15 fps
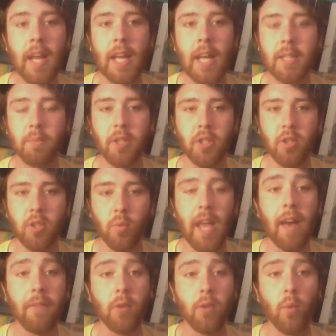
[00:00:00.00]
as much as we
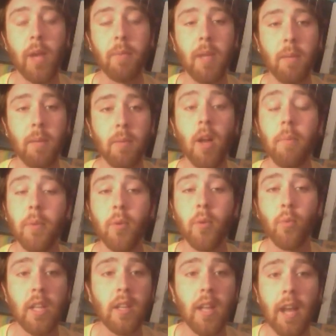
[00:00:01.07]
have to wake people up in
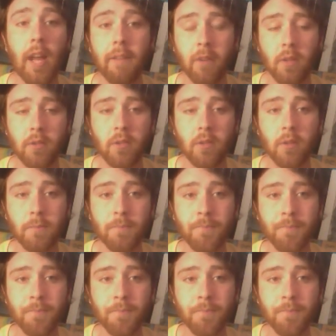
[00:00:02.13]
real life also.